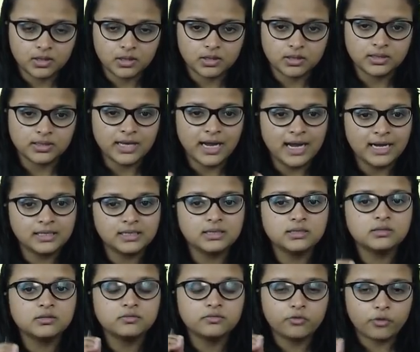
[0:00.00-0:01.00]
That
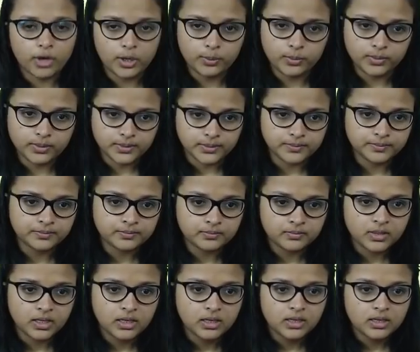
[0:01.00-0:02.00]
is foible.
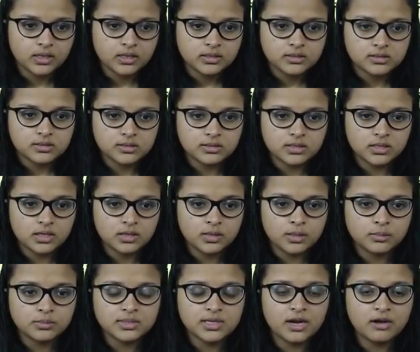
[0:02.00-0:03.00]
So
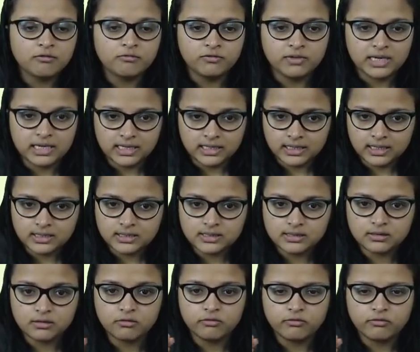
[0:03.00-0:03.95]
synonyms are weakness,